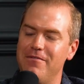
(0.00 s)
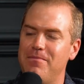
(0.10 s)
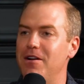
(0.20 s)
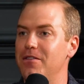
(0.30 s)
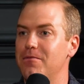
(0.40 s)
I've
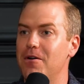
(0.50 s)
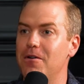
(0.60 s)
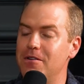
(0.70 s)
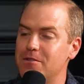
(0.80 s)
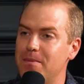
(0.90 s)
been on the
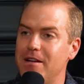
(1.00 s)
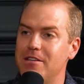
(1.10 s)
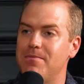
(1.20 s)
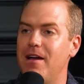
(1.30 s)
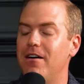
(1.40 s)
road a
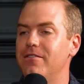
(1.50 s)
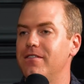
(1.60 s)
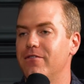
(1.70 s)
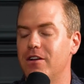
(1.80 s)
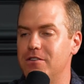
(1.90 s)
tremendous amount.
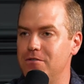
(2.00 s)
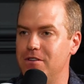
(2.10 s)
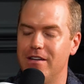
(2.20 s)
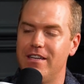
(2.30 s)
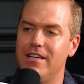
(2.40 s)
I've got 2
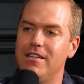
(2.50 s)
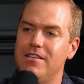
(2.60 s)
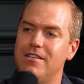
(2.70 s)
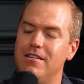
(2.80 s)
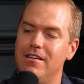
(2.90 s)
young
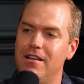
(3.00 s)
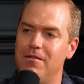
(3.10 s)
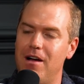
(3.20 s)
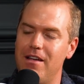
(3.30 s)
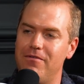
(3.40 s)
kids and a
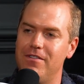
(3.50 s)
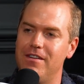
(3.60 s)
wife.